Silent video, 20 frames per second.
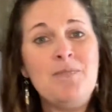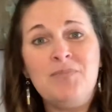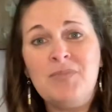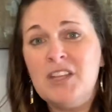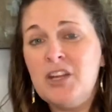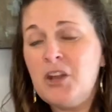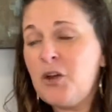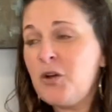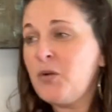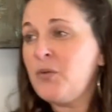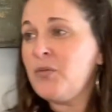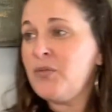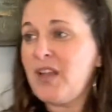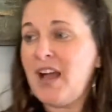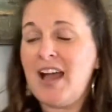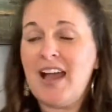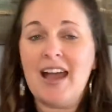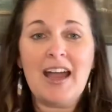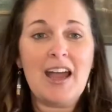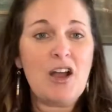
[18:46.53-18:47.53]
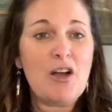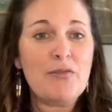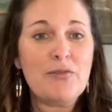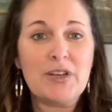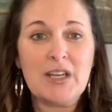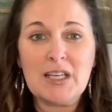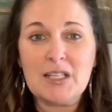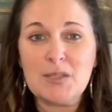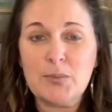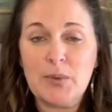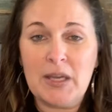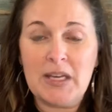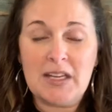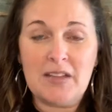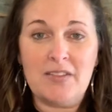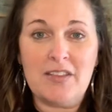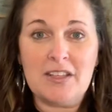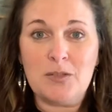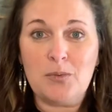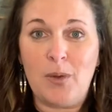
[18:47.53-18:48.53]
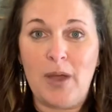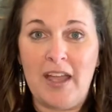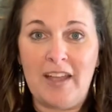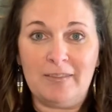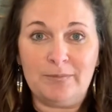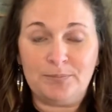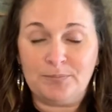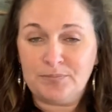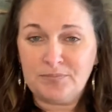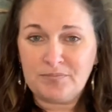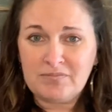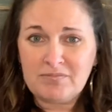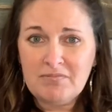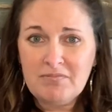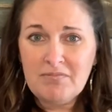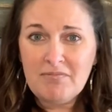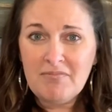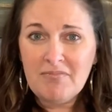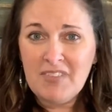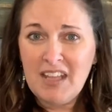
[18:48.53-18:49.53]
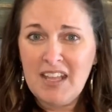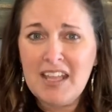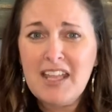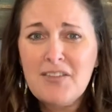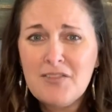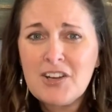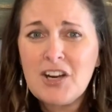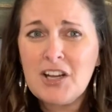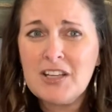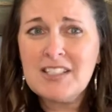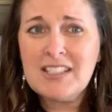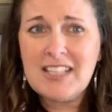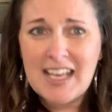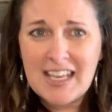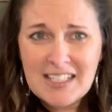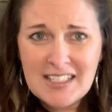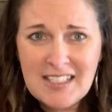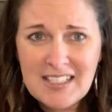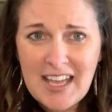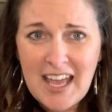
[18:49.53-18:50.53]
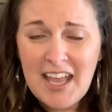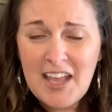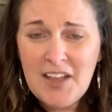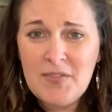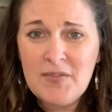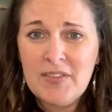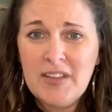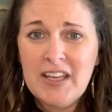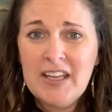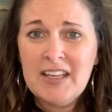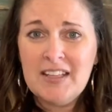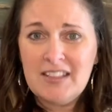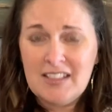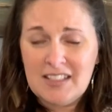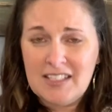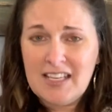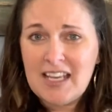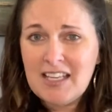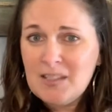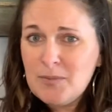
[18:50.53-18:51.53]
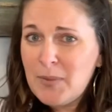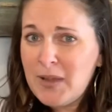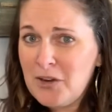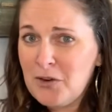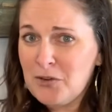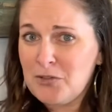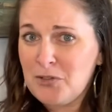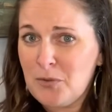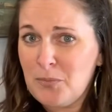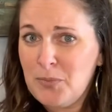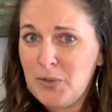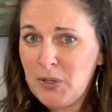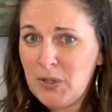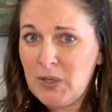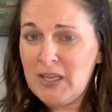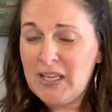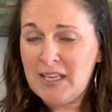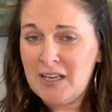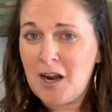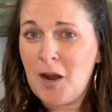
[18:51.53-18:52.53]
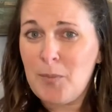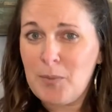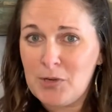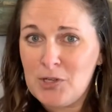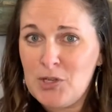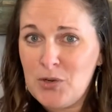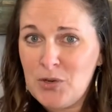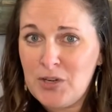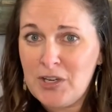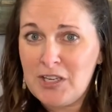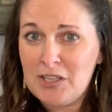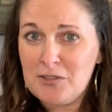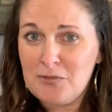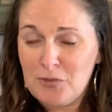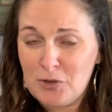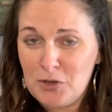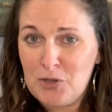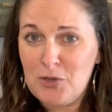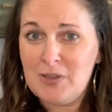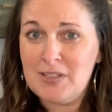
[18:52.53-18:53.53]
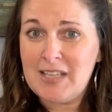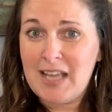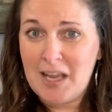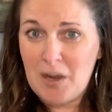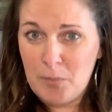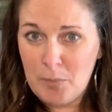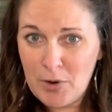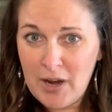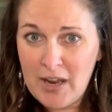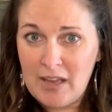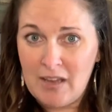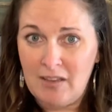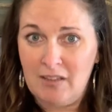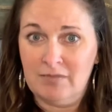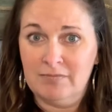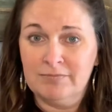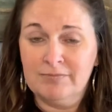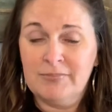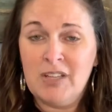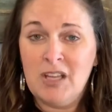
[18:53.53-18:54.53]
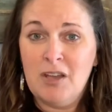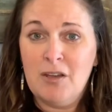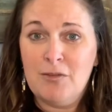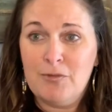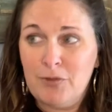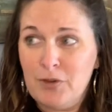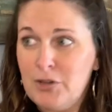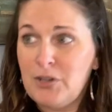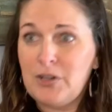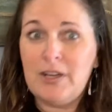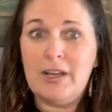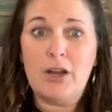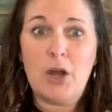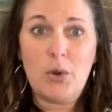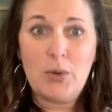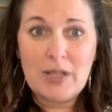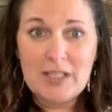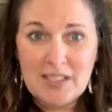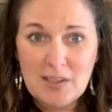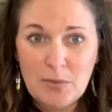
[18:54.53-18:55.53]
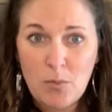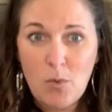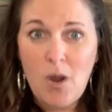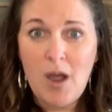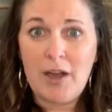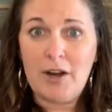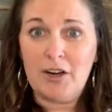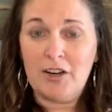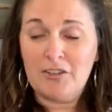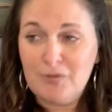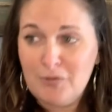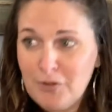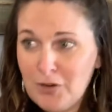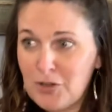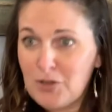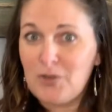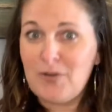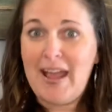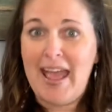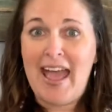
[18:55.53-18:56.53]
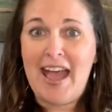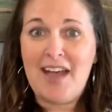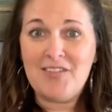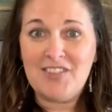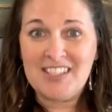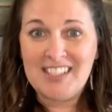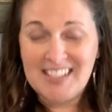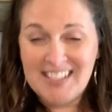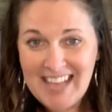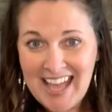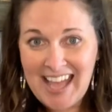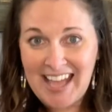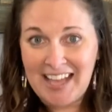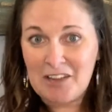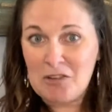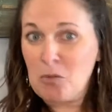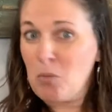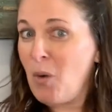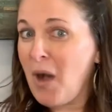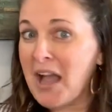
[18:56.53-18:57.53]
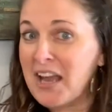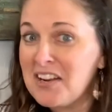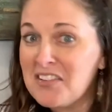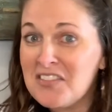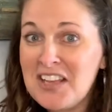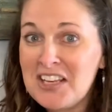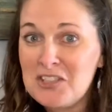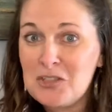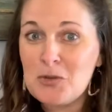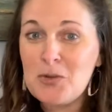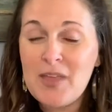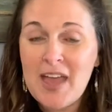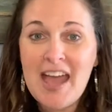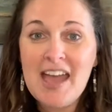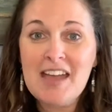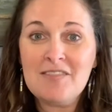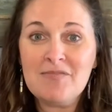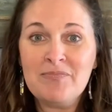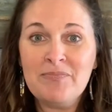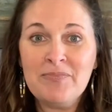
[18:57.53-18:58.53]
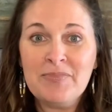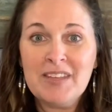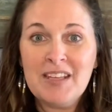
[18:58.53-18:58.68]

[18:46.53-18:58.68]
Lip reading: I often explain it this way. Even on test day, the test makers are building in opportunities for you to take a break, for you to go get some water, for you to have a snack. Why do they do that?